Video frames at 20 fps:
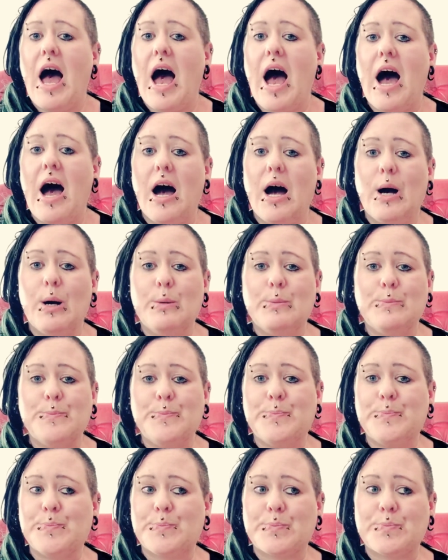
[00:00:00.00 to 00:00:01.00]

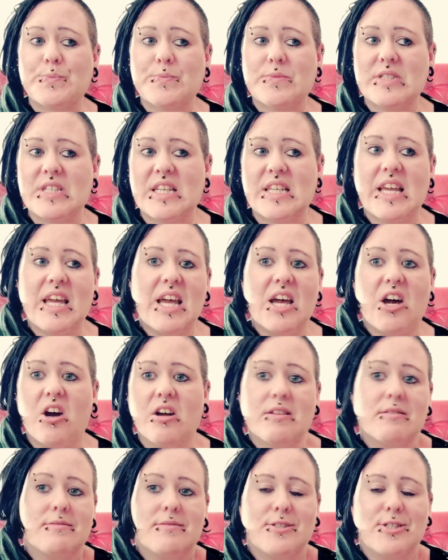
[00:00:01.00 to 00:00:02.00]
yeah,
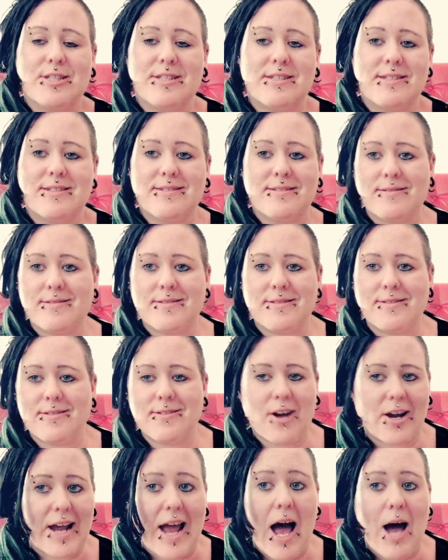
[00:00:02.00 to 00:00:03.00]

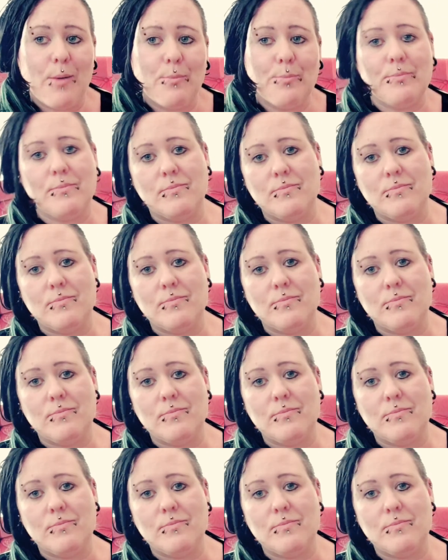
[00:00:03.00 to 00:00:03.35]
I can't